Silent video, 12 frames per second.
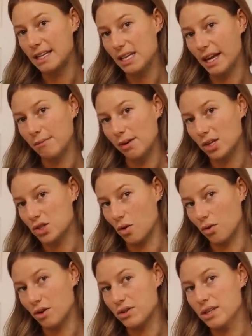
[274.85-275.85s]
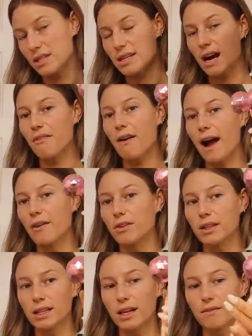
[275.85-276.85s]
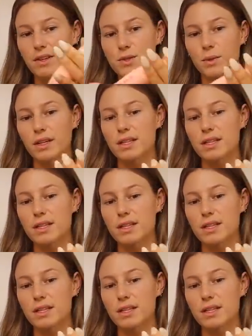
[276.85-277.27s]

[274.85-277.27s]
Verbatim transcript: into like my shoulders and stuff, I really love this one.